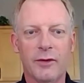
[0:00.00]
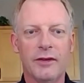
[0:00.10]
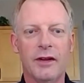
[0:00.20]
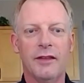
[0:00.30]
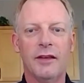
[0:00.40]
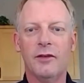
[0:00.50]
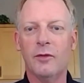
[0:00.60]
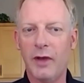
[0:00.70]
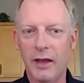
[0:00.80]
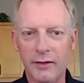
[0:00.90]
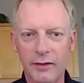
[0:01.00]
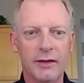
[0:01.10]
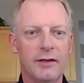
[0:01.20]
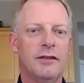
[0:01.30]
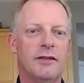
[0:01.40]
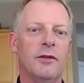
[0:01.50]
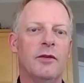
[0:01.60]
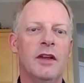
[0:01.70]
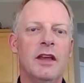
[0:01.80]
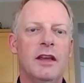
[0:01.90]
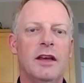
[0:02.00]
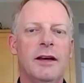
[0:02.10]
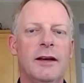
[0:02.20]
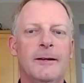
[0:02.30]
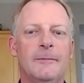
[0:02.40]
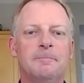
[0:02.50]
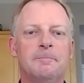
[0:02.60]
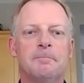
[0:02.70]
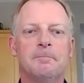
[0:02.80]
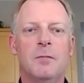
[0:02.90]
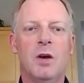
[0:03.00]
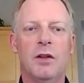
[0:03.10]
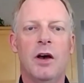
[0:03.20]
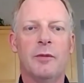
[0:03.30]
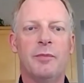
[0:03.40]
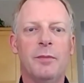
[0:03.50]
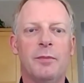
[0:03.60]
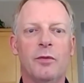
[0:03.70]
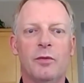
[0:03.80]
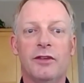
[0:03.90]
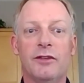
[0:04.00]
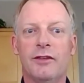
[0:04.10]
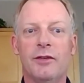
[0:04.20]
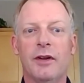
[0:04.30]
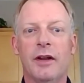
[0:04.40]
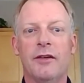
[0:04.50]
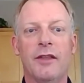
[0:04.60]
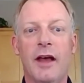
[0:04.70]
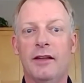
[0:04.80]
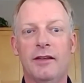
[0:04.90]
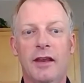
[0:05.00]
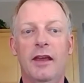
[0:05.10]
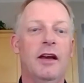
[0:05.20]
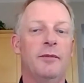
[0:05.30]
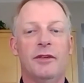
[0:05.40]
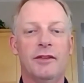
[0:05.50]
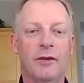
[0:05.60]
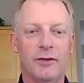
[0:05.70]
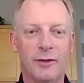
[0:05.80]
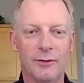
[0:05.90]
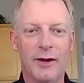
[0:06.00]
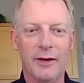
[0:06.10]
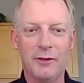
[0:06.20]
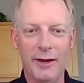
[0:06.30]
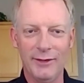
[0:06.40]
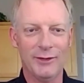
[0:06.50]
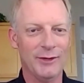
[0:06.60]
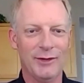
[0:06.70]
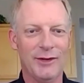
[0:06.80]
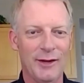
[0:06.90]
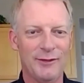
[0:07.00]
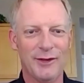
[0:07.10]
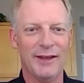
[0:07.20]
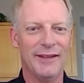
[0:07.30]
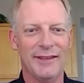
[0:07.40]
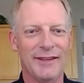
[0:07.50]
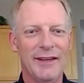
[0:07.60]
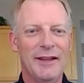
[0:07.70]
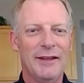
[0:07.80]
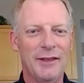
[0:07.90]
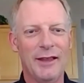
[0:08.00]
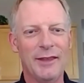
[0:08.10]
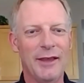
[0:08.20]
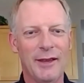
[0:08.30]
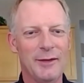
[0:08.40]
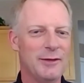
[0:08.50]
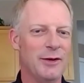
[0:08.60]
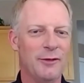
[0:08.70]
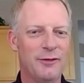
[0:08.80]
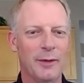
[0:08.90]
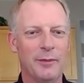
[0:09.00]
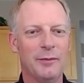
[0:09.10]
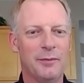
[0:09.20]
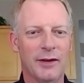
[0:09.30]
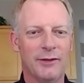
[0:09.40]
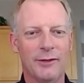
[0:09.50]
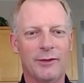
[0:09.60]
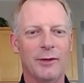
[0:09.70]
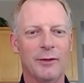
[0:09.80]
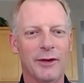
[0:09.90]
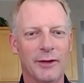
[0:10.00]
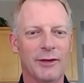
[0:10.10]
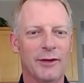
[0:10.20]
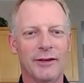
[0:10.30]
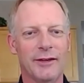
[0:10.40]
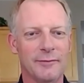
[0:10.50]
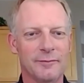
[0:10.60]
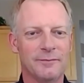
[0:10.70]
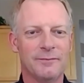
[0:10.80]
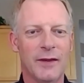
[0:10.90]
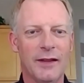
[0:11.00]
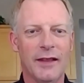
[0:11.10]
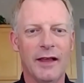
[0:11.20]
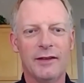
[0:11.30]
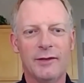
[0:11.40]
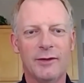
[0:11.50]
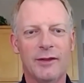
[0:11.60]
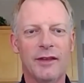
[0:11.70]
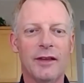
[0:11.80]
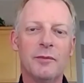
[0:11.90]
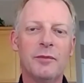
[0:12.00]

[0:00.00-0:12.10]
anything, no penalties. So a lot of people would just do it under that, say, hey, I'm just out doing recreational stuff, and then they flip some pictures to a realtor and that sort of thing.